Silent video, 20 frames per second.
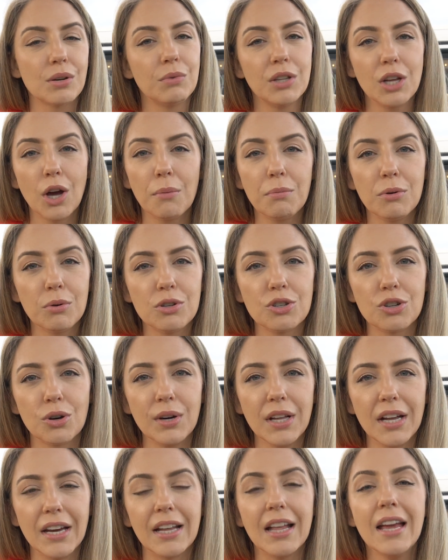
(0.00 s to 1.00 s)
I really hope you
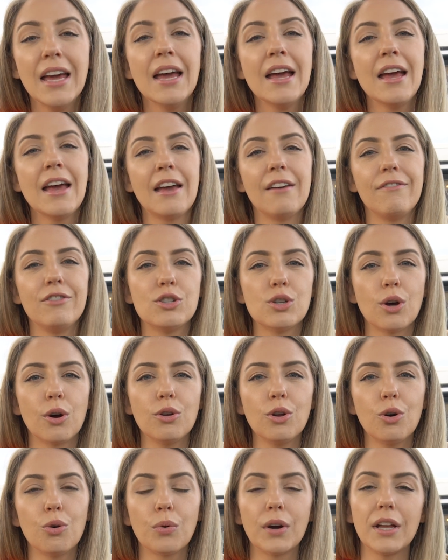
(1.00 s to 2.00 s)
enjoyed it. If you
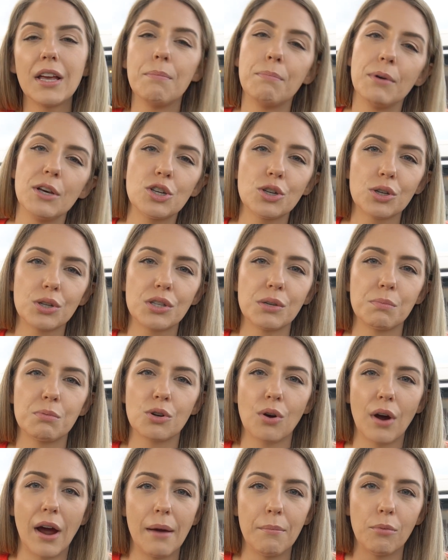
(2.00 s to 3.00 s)
don't already, be sure to
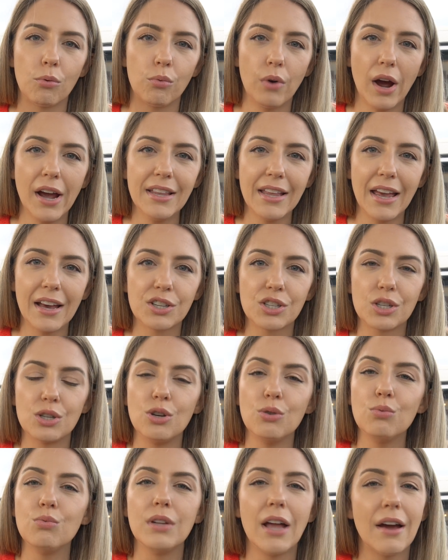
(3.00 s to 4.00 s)
subscribe right now so
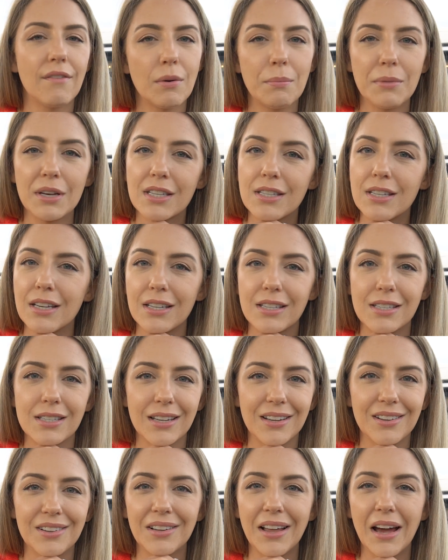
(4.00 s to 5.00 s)
you never miss a
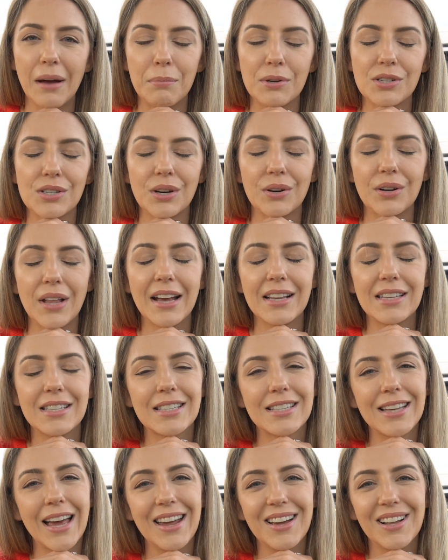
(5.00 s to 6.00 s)
single episode, and
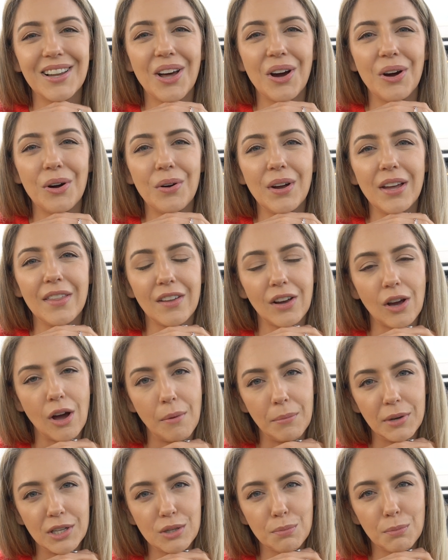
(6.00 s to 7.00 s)
say hello in the
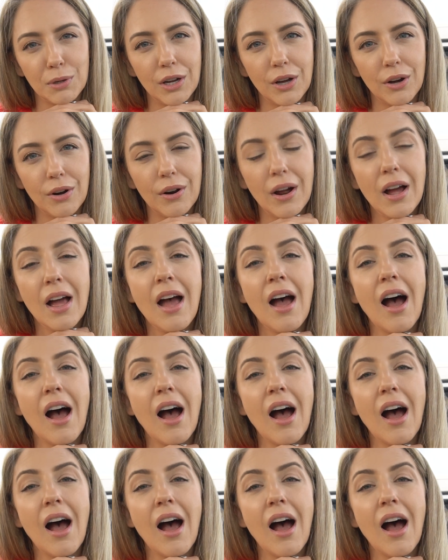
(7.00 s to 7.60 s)
comments below.